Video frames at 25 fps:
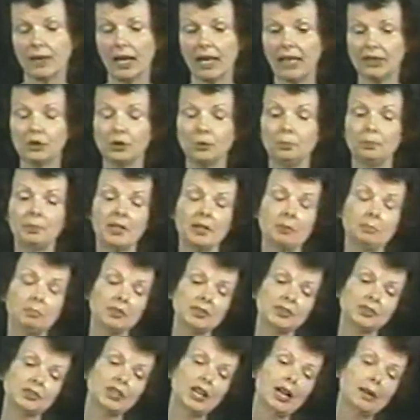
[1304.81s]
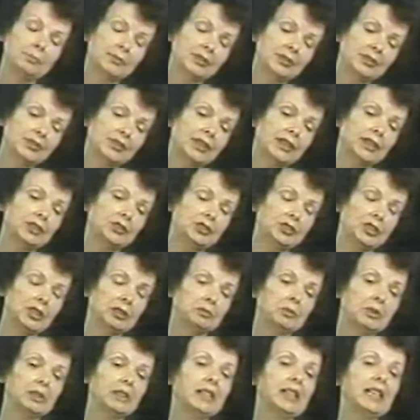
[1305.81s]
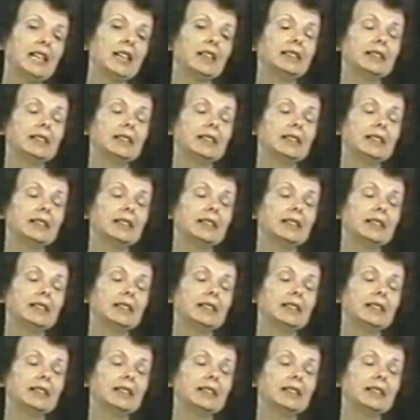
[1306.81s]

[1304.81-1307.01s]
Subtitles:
And do people stop to think generally,